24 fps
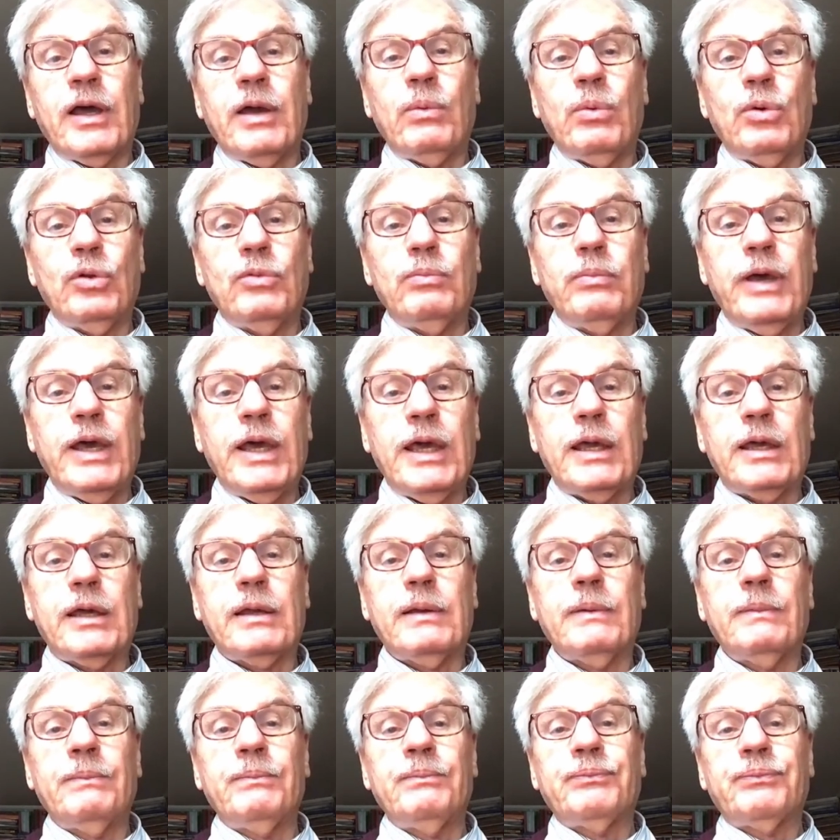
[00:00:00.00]
I would make
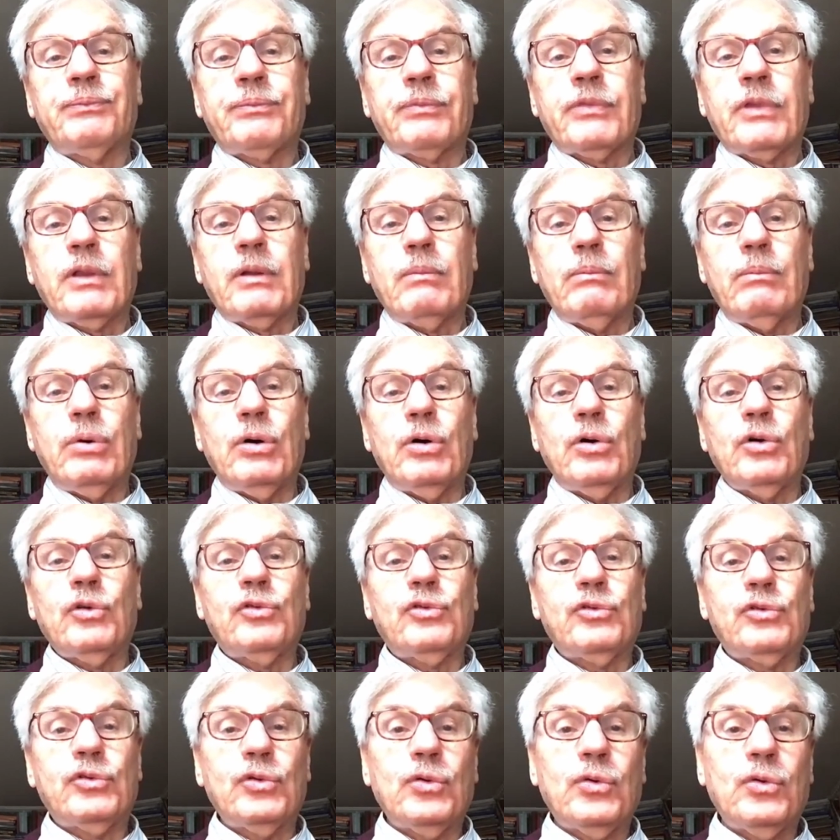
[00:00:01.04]

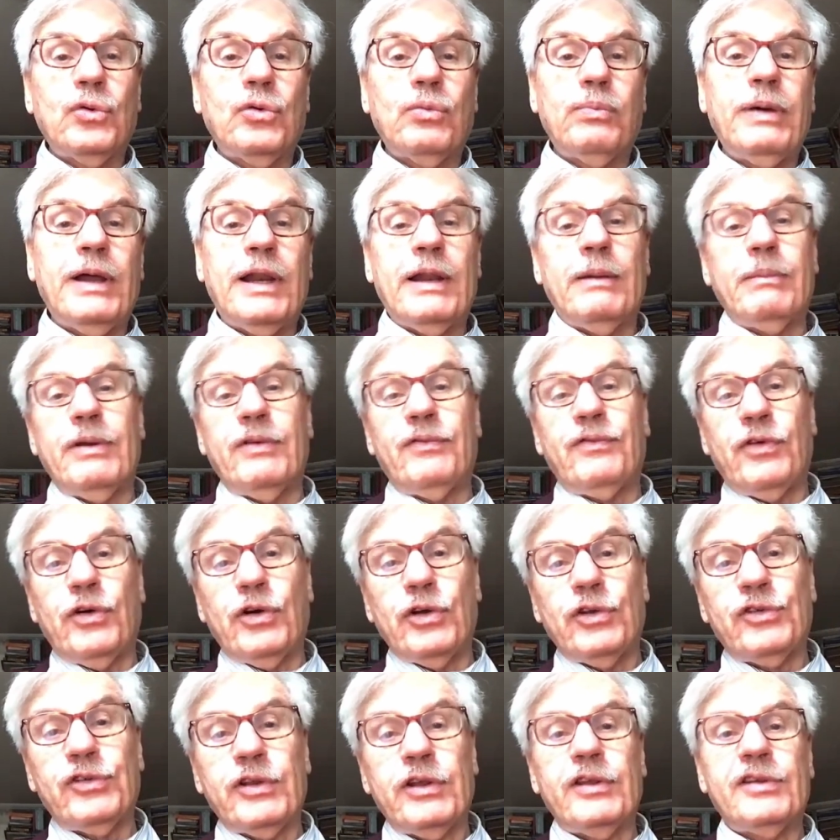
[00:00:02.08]
both to Bellamy
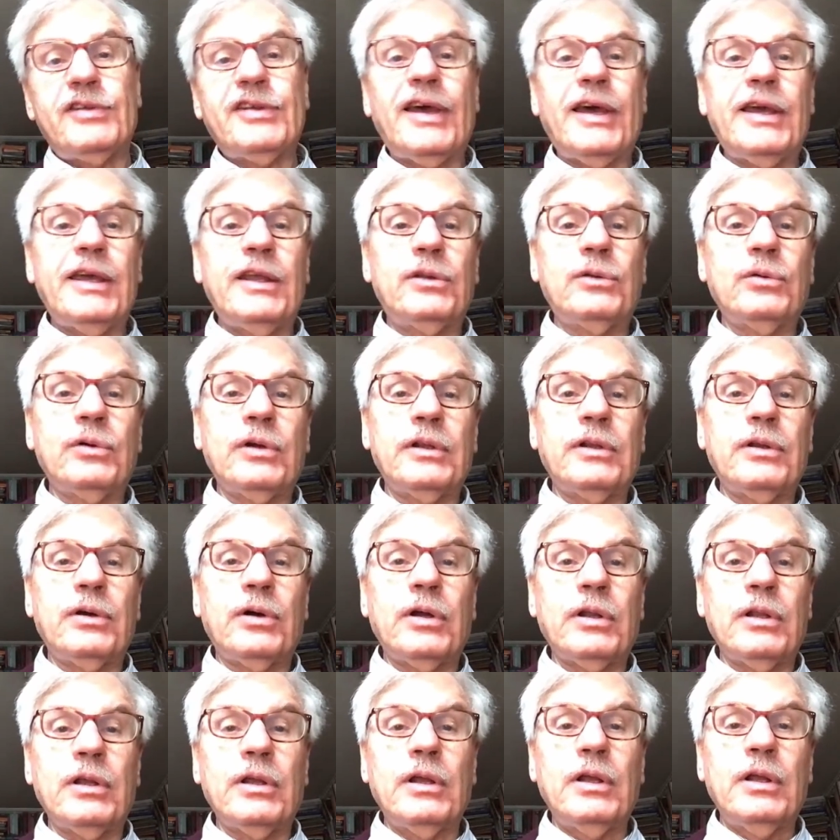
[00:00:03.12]
Foster, Saito and the
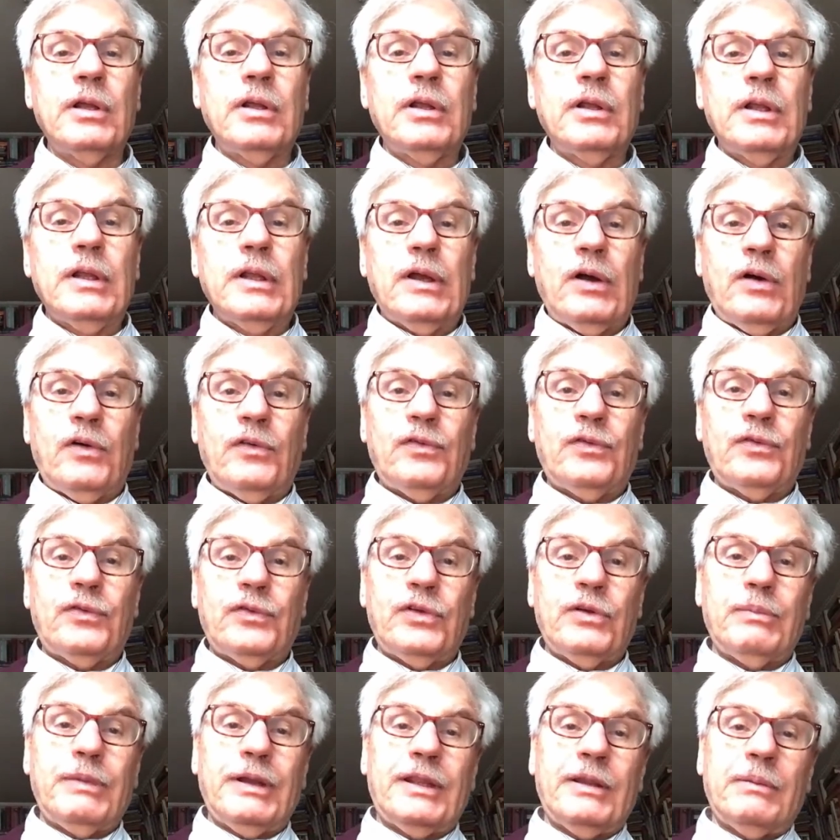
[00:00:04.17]
other of
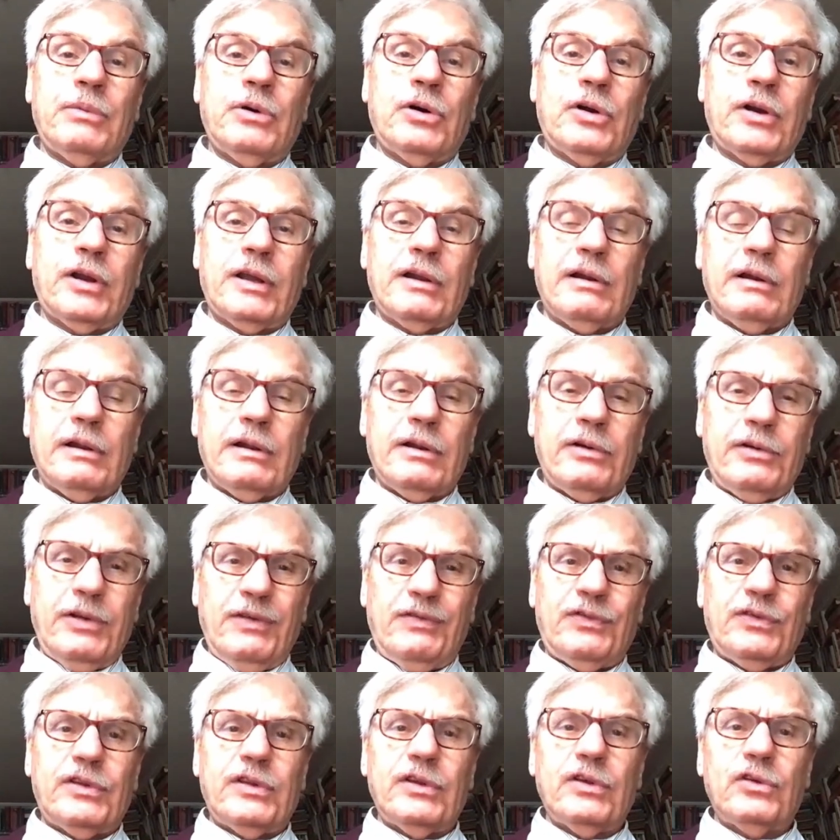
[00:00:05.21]
the metabolic
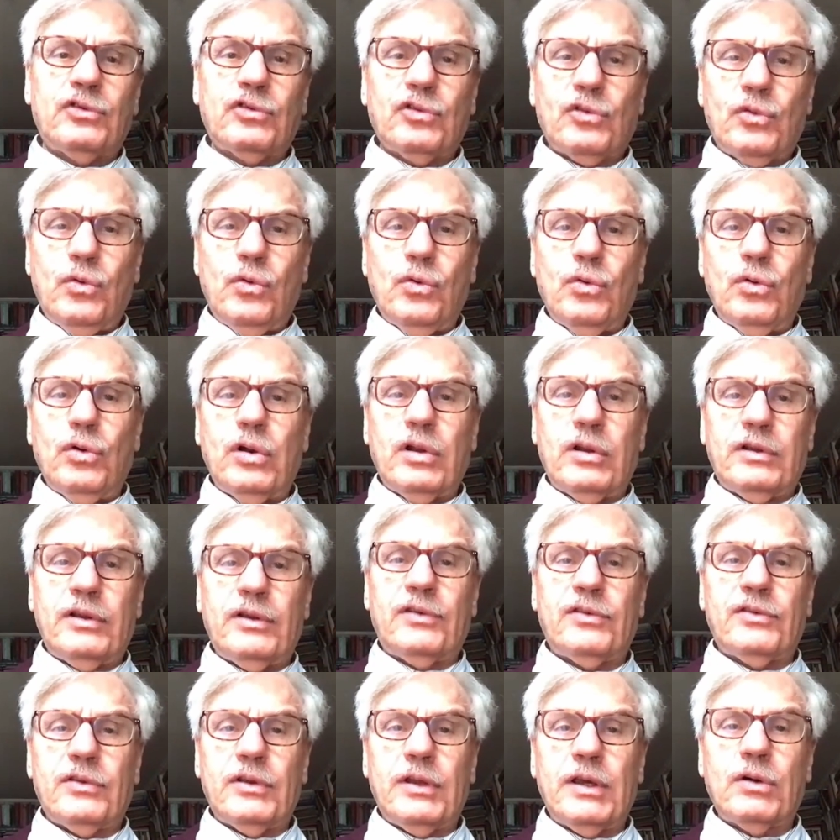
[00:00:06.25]
rift school,
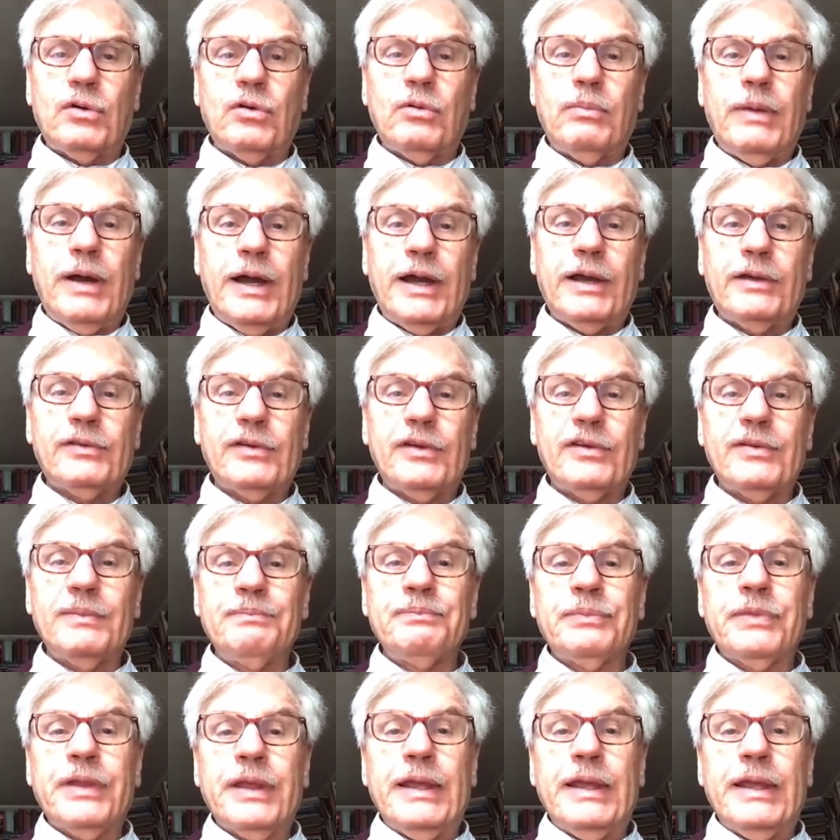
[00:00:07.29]
this eco-Marxist,